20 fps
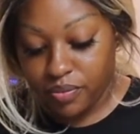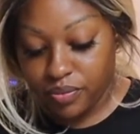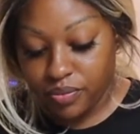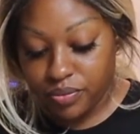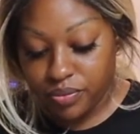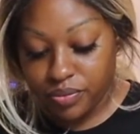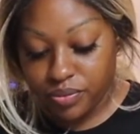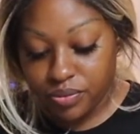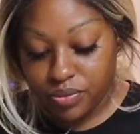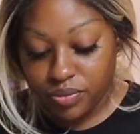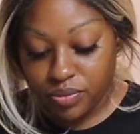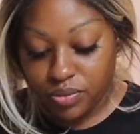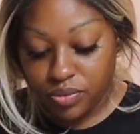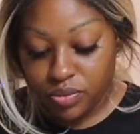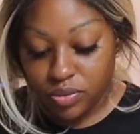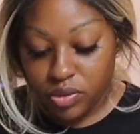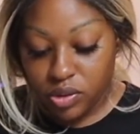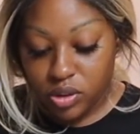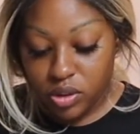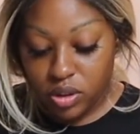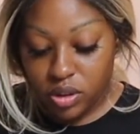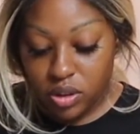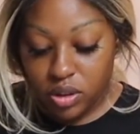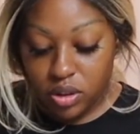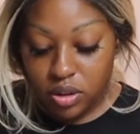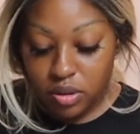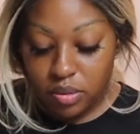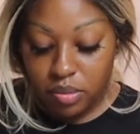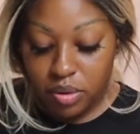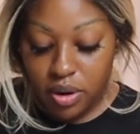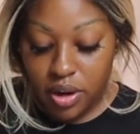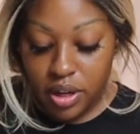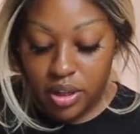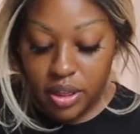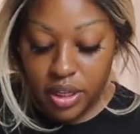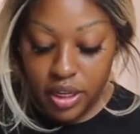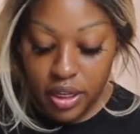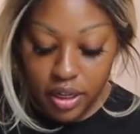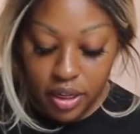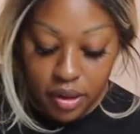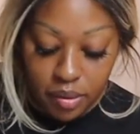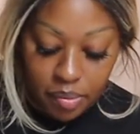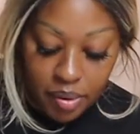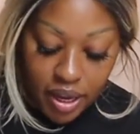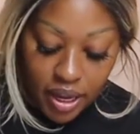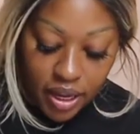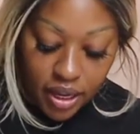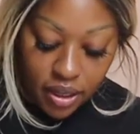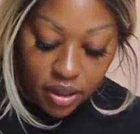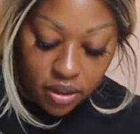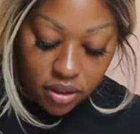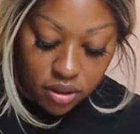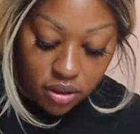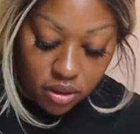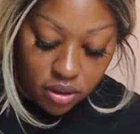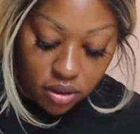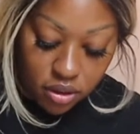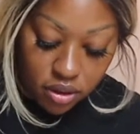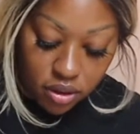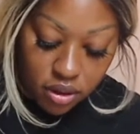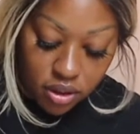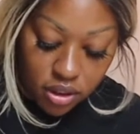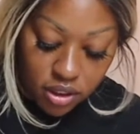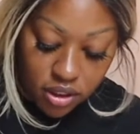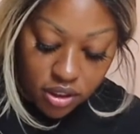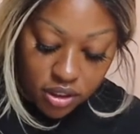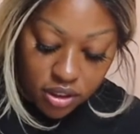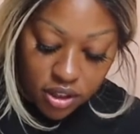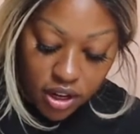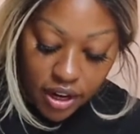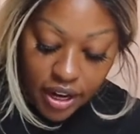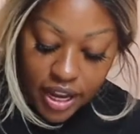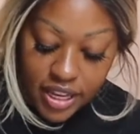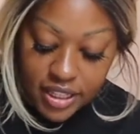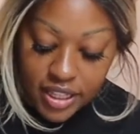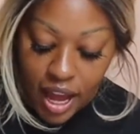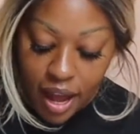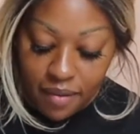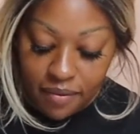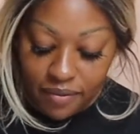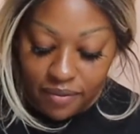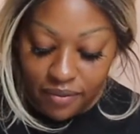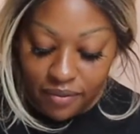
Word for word: Okay. Pour a little bit. Okay, stop